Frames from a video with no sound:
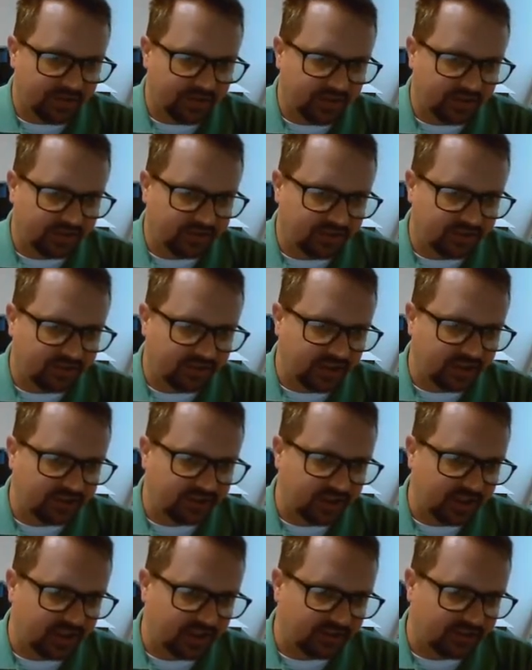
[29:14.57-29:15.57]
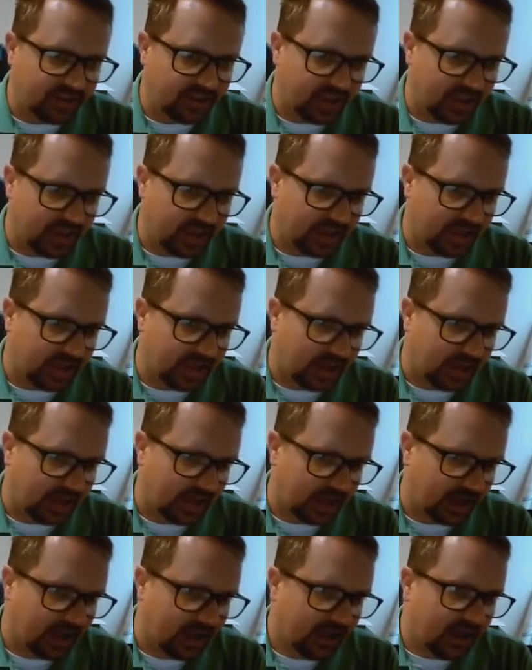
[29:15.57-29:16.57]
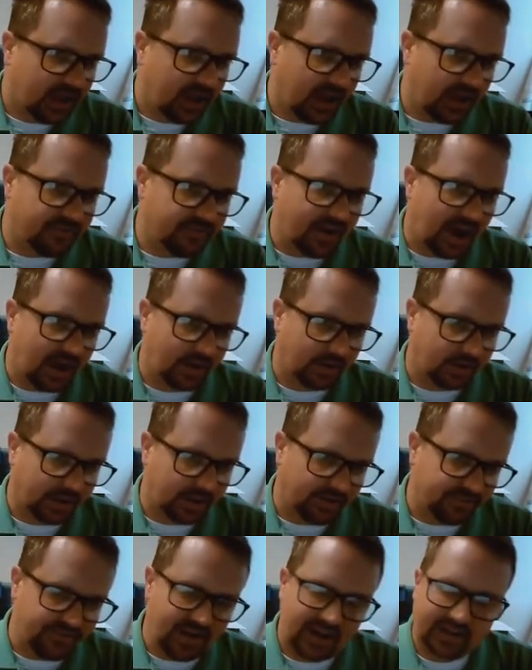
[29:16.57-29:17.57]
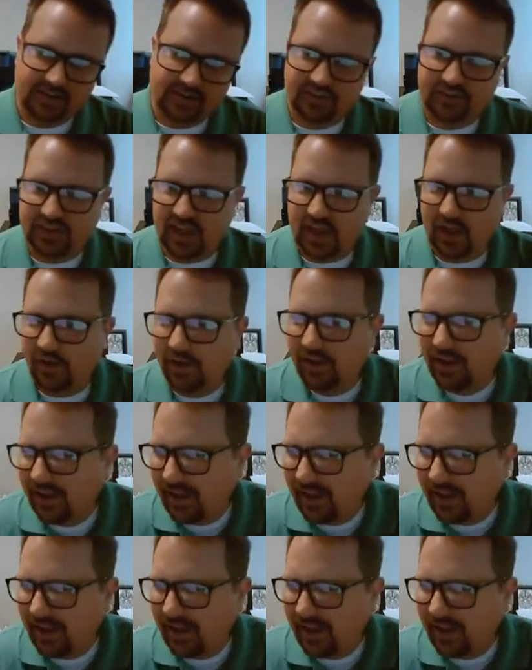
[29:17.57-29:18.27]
This is the a virally infected cell.